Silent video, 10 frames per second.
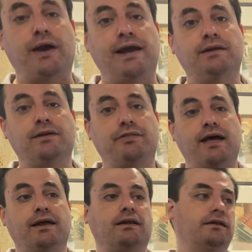brand
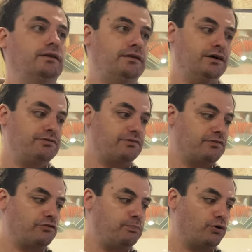that does
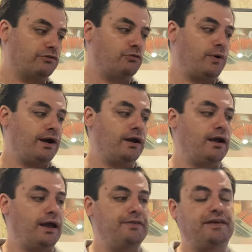sportswear
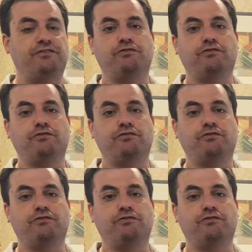and they